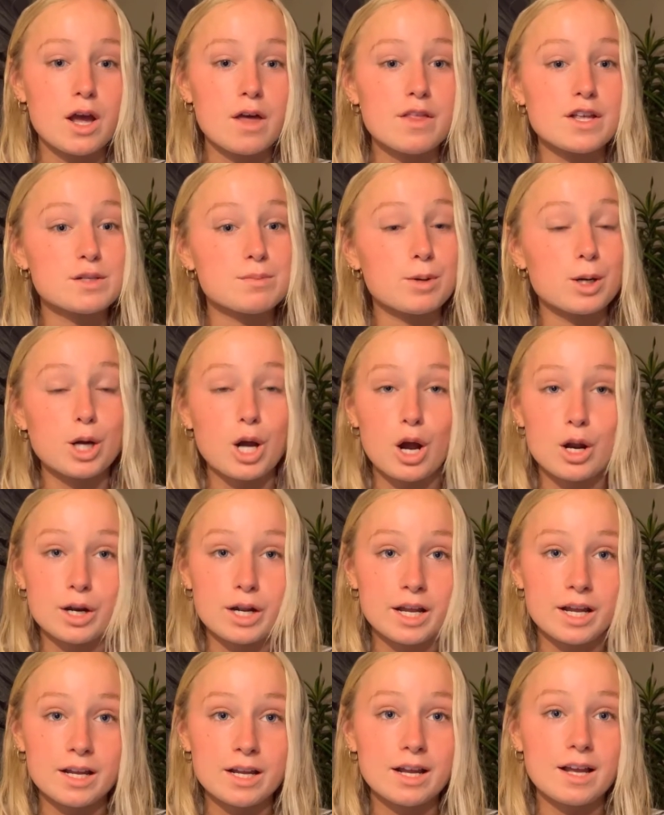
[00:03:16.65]
this
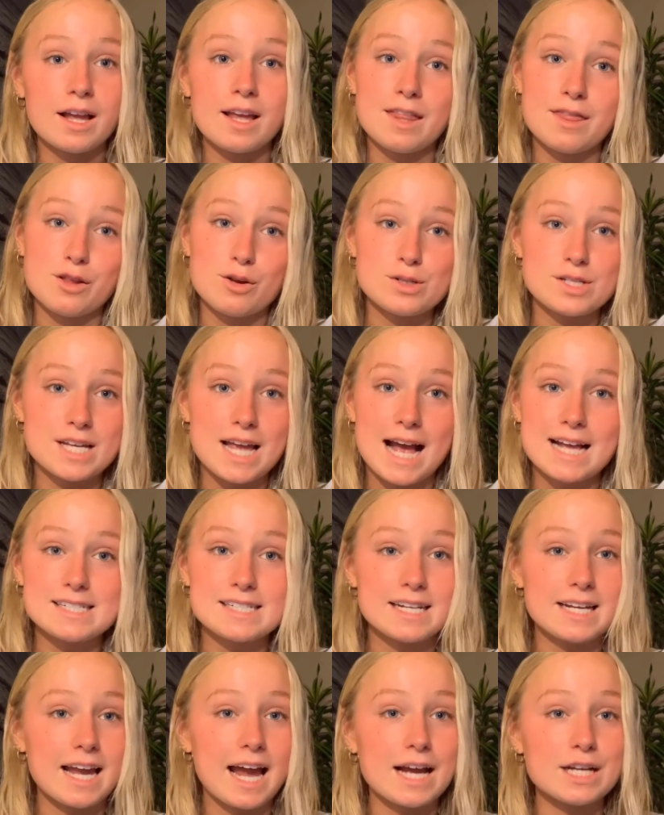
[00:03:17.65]
burgeoning,
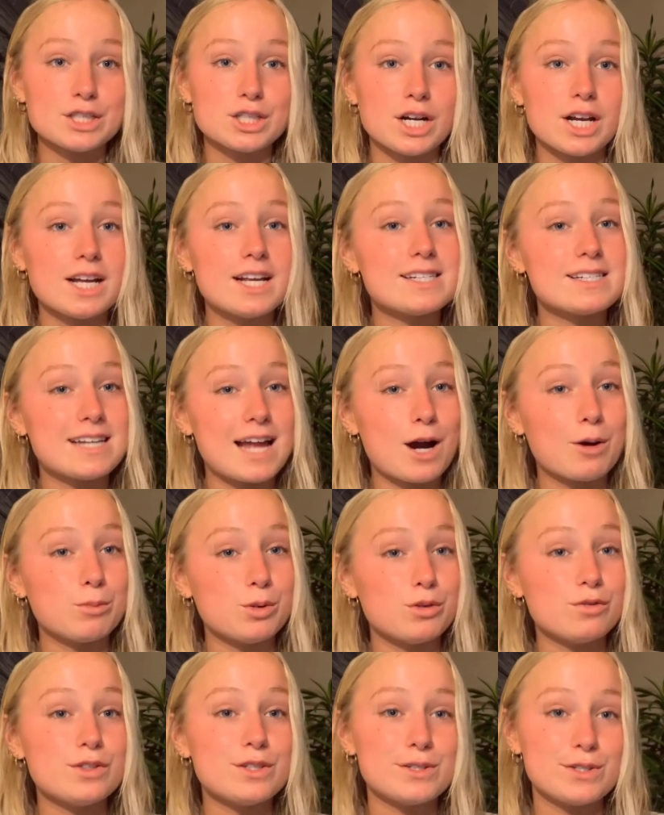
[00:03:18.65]
enthusiastic cadre has now
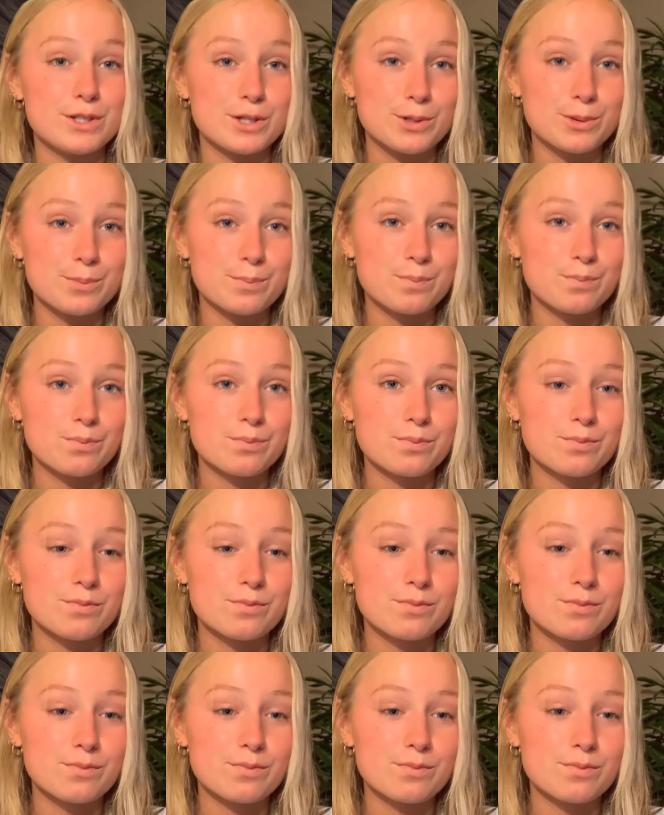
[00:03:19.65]
moved to Zoom